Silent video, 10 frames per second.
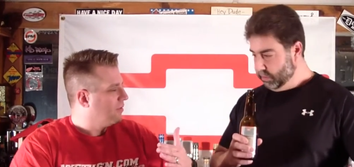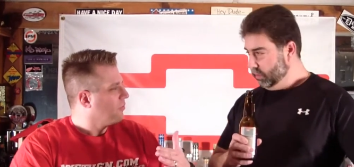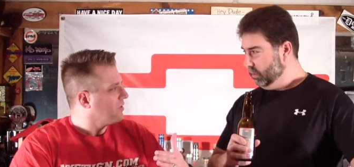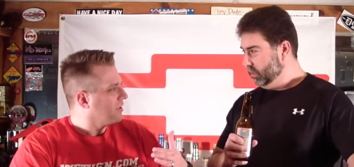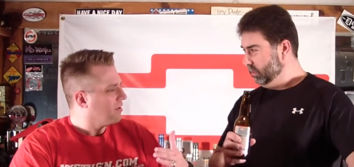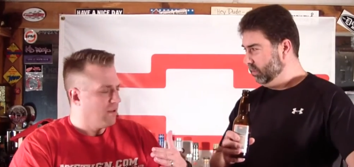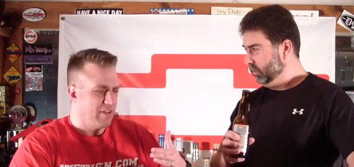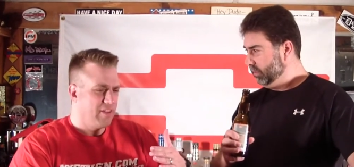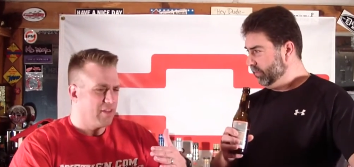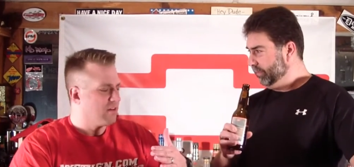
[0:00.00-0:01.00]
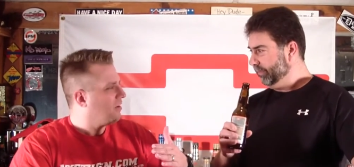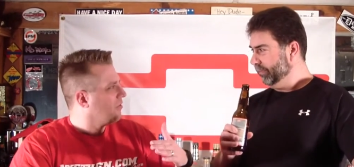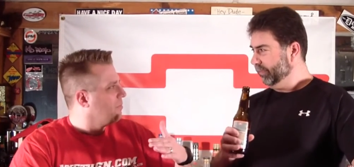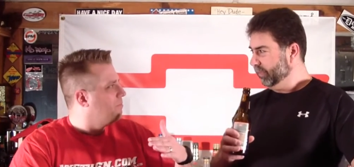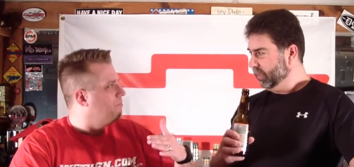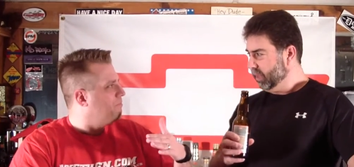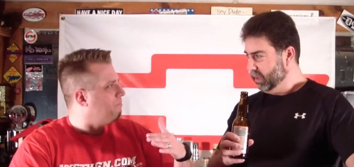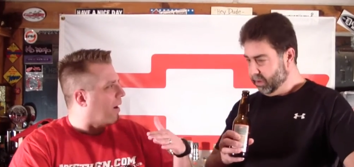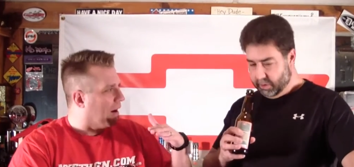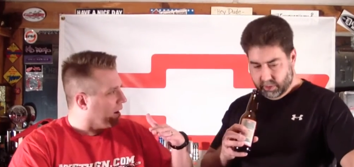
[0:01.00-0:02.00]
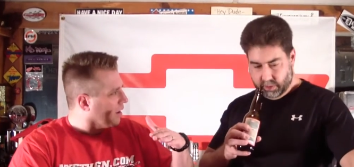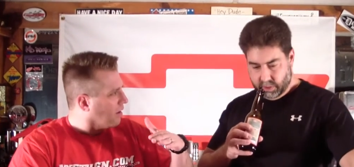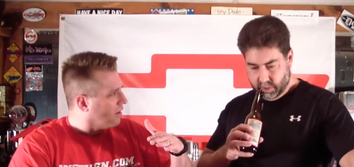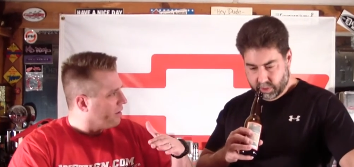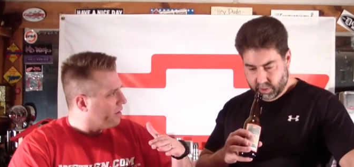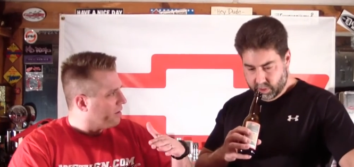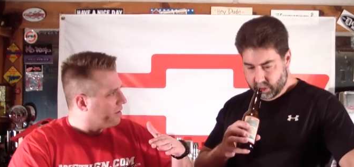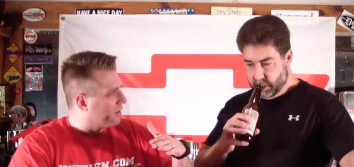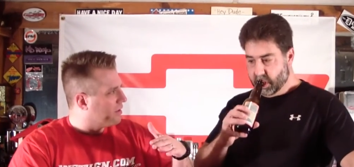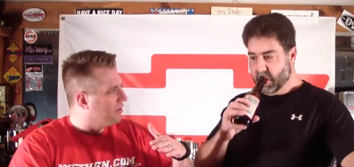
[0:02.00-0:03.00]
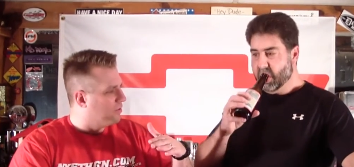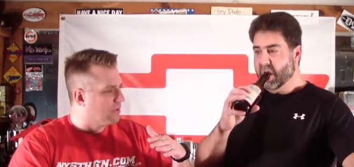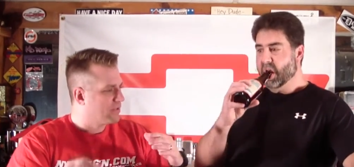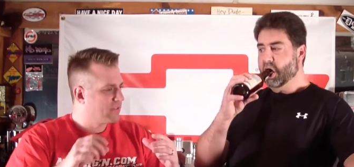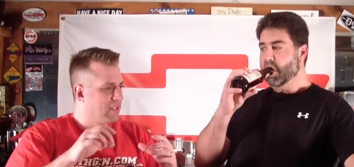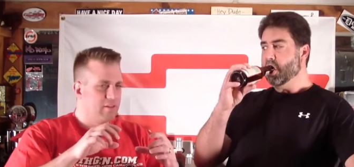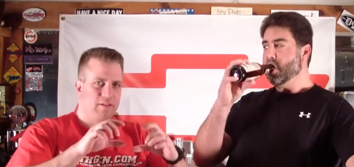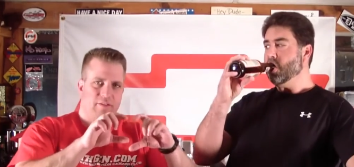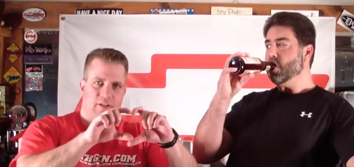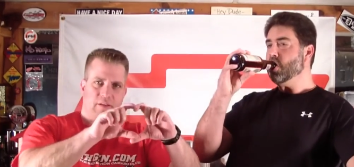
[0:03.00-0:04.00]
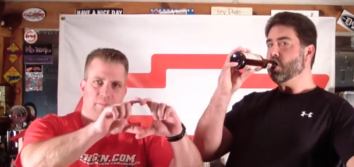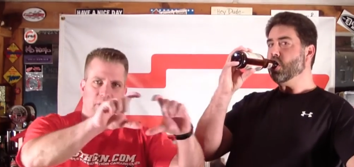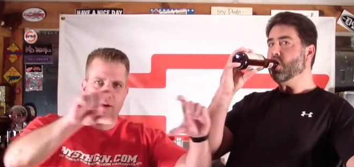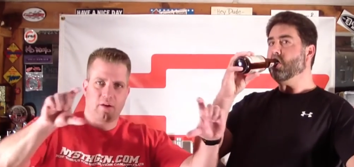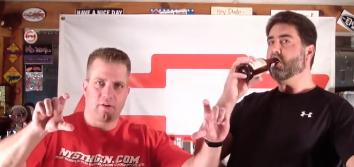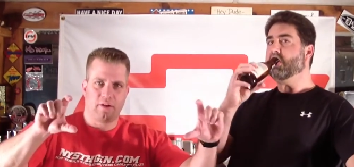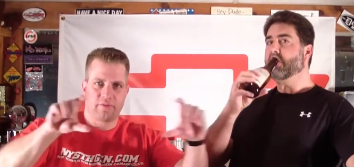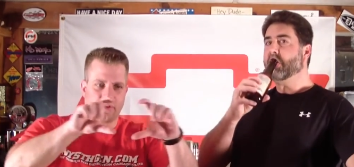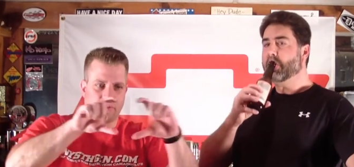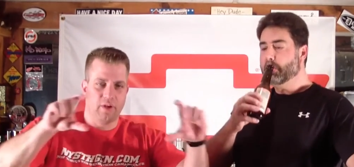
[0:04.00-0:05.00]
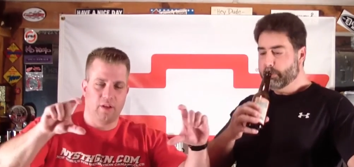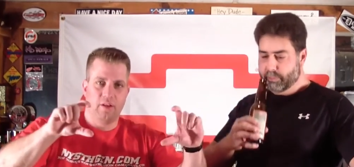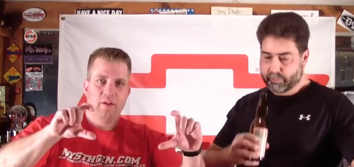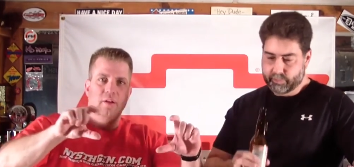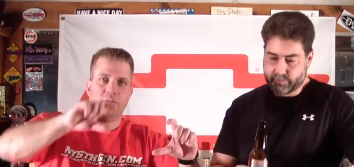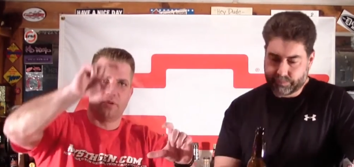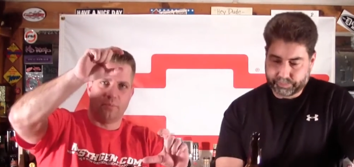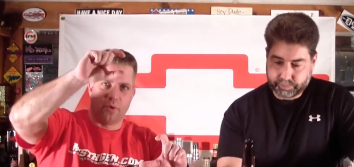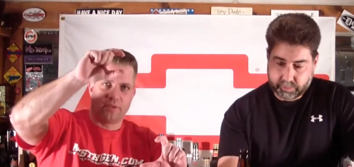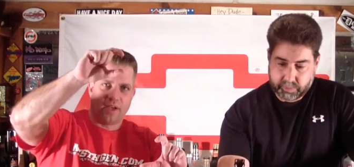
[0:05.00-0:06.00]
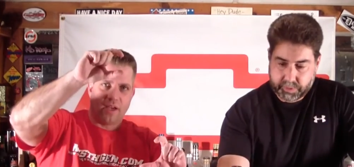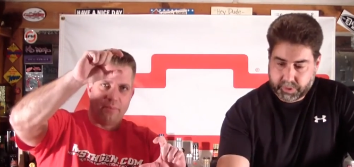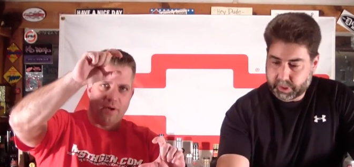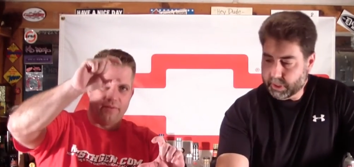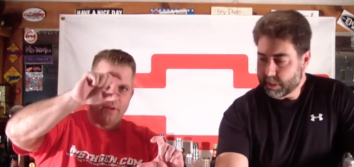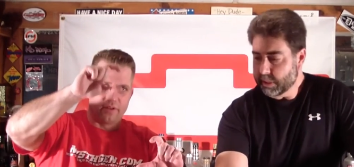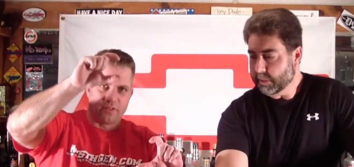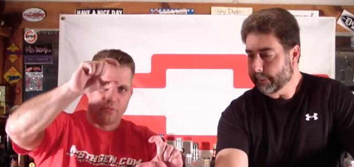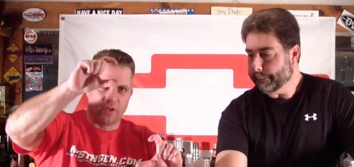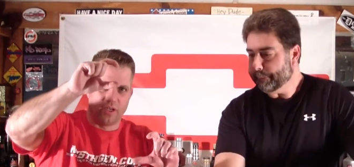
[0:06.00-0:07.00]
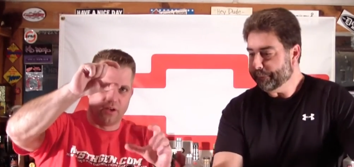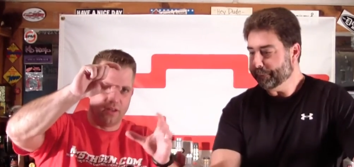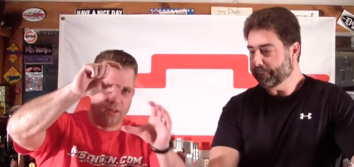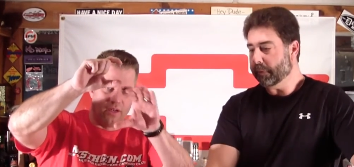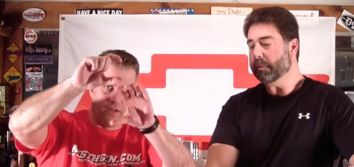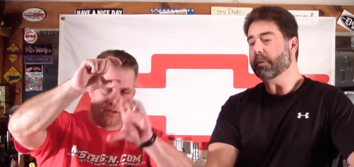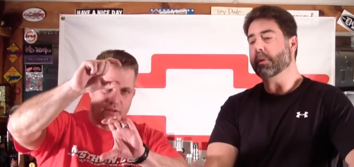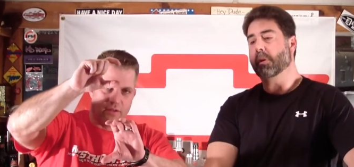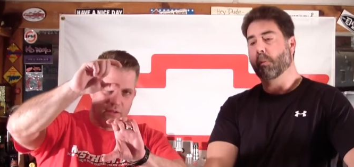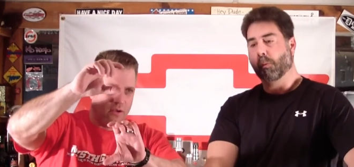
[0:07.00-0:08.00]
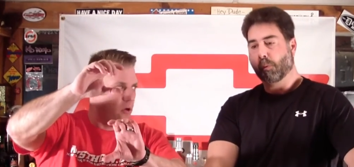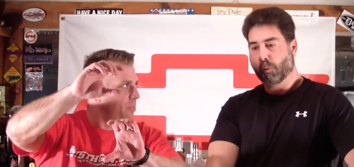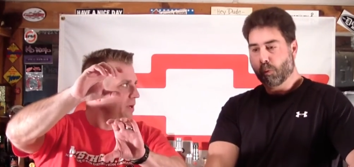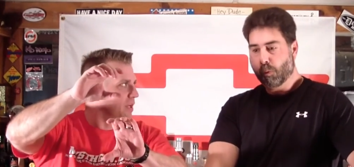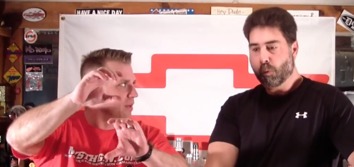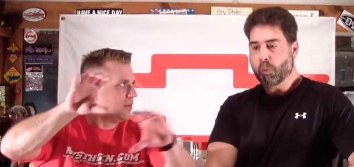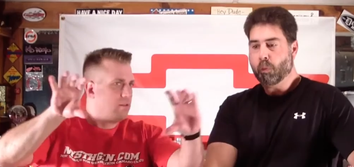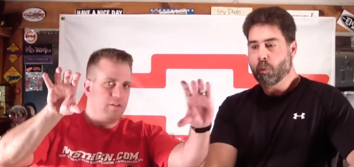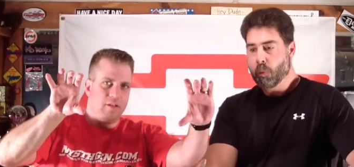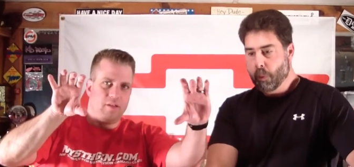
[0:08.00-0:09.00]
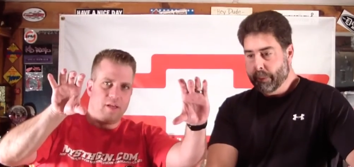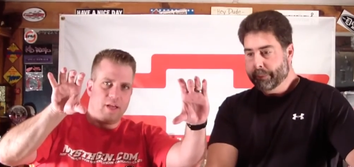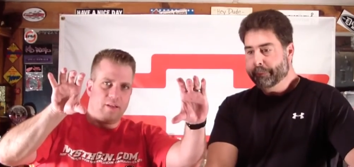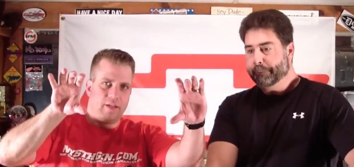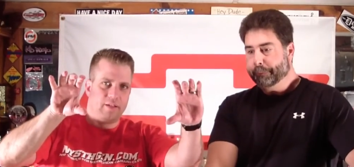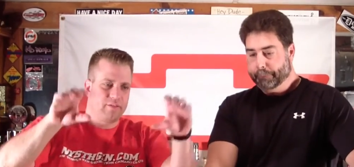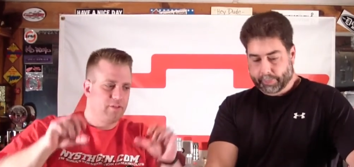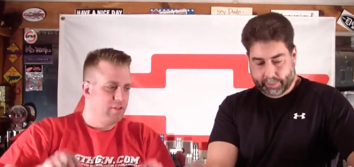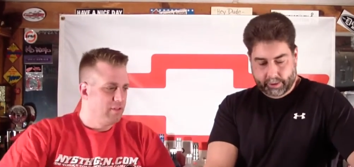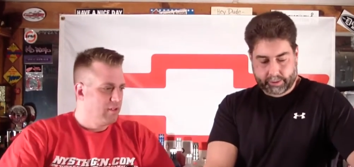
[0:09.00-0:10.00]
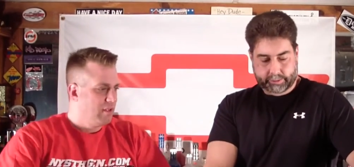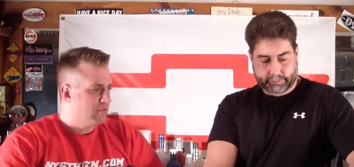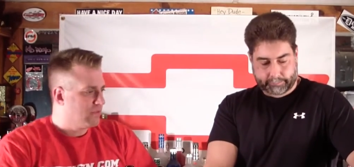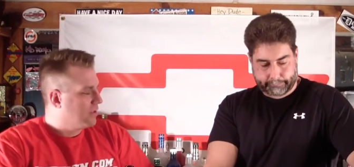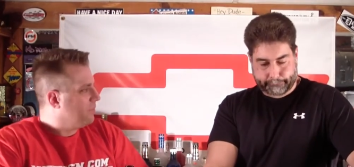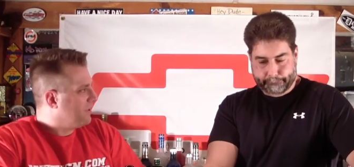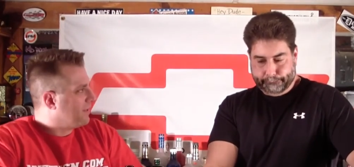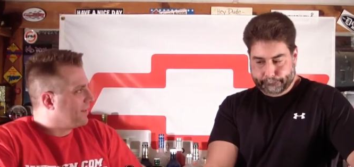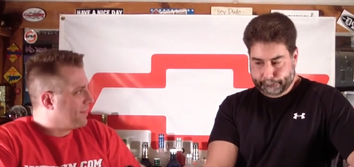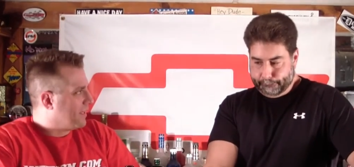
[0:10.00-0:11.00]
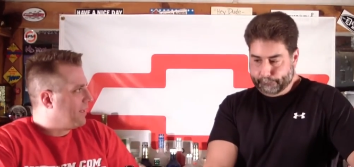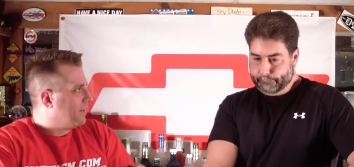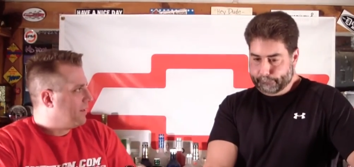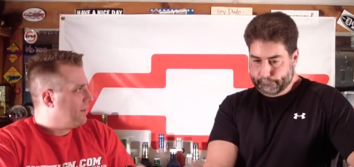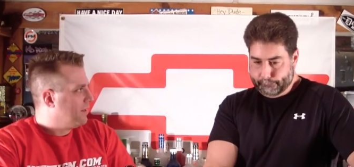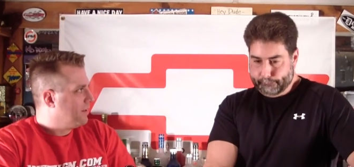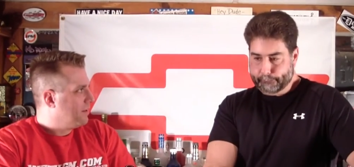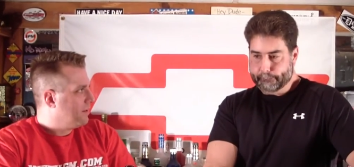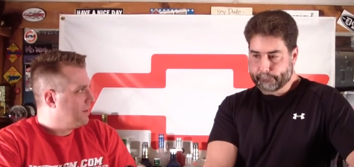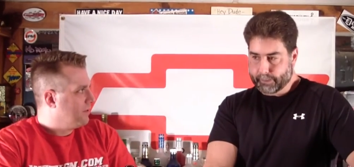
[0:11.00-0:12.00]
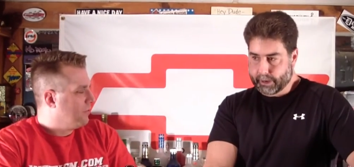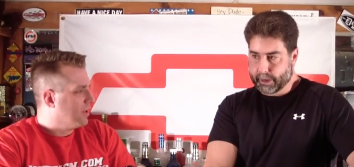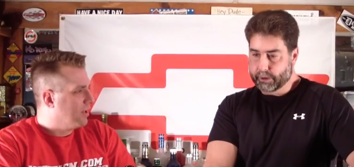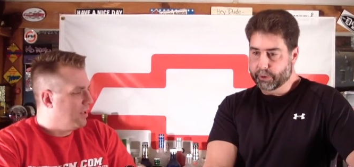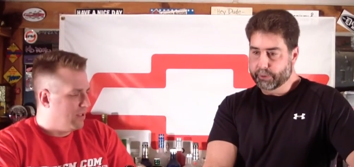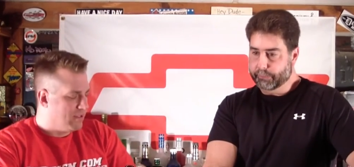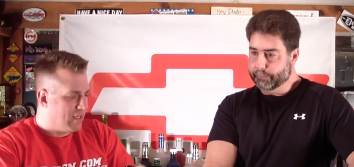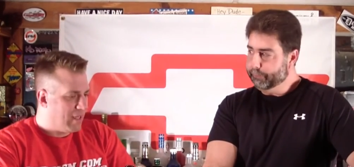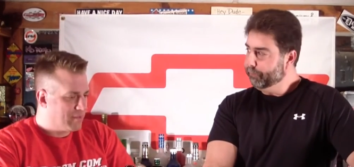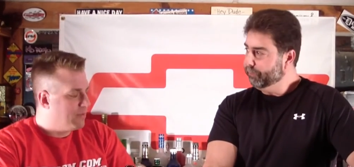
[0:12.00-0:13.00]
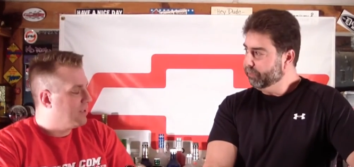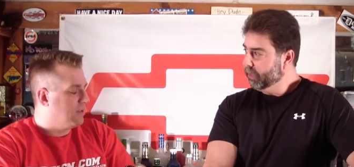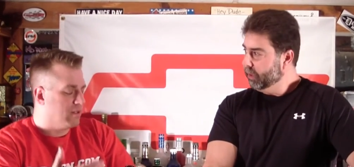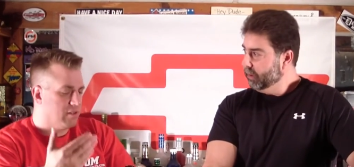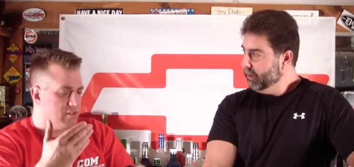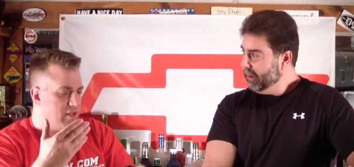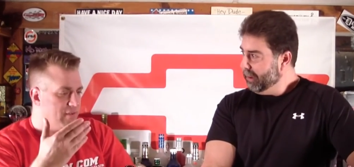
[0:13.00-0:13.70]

Speaker 1: I don't know what they call. it. I think they call it the bar, like you know where it's got the it's got the bar across the grill with a bow tie above it or somewhere near it, and then mm-hmm. another opening, and then the headlights. Is it going to be like that? where it nope. Mm-hmm. adopts. I mean, like the